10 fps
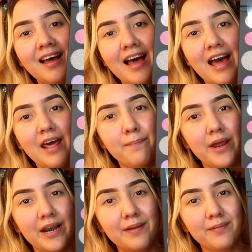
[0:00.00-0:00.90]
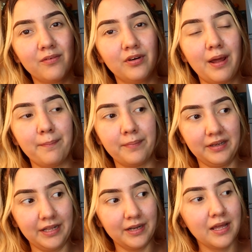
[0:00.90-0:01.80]
I had barely, well, not me
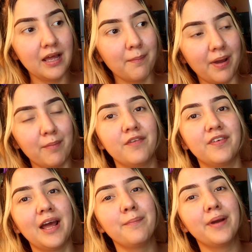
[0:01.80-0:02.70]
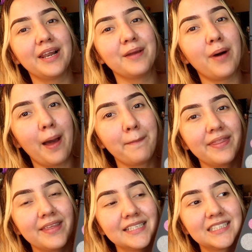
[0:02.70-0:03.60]
again, my boyfriend had barely bought me
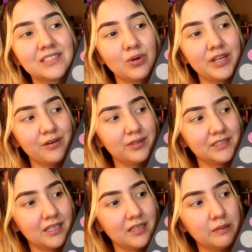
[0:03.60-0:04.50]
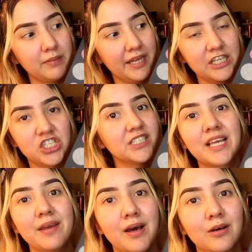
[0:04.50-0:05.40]
this when it was like it just
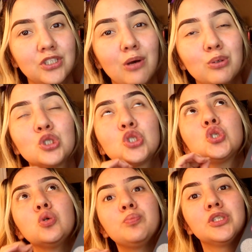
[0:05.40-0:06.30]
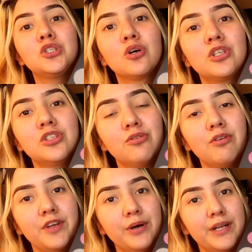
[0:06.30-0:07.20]
came out. So I was super stoked to do a
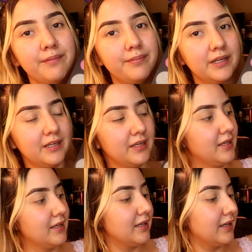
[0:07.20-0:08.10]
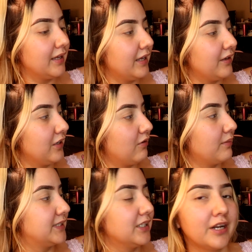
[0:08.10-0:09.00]
review on it, but you know,
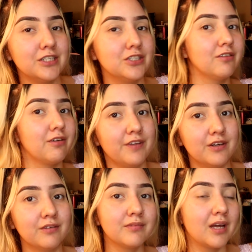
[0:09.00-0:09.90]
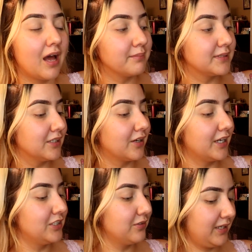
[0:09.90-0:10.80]
I'm still gonna do the review. I'm still
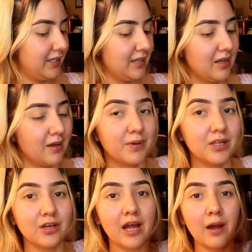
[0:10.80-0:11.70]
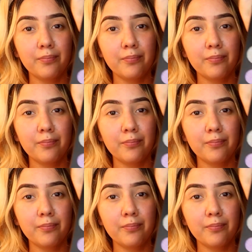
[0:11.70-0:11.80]
gonna do it. But look how